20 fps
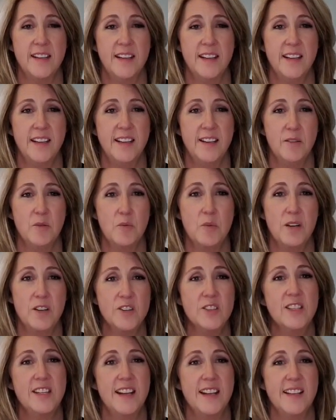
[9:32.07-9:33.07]
we're
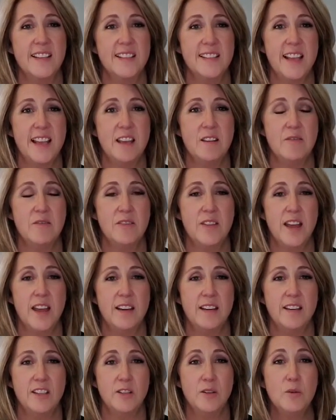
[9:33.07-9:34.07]
staying safe, that
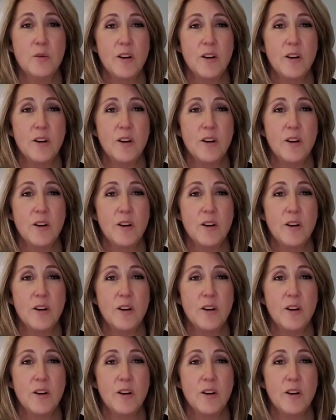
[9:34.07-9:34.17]
you